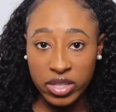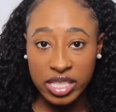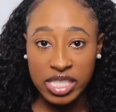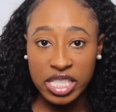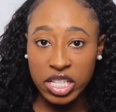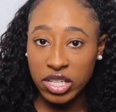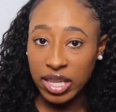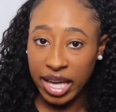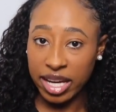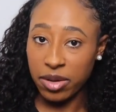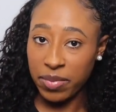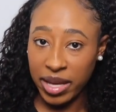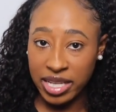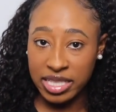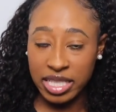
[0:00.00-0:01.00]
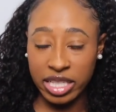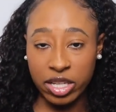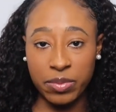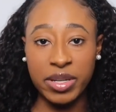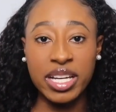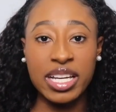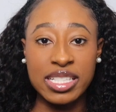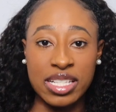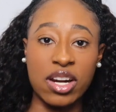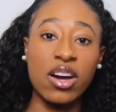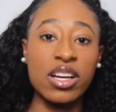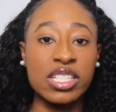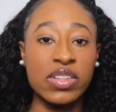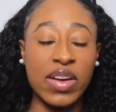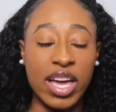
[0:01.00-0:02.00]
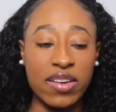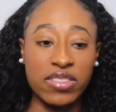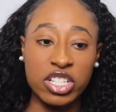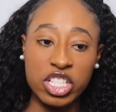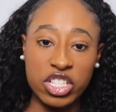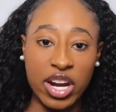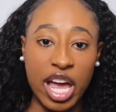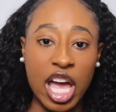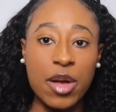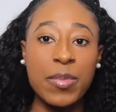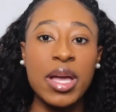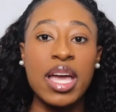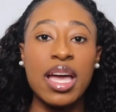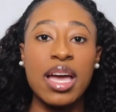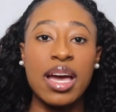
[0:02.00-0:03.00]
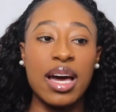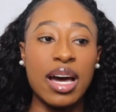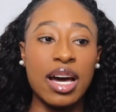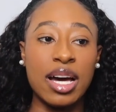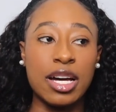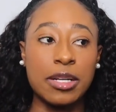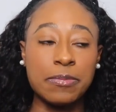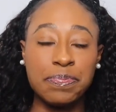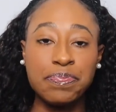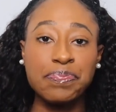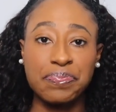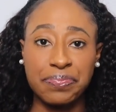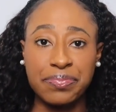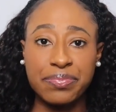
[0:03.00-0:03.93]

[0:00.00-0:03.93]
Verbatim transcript: considered like a bandolier because it also have a strap. Um,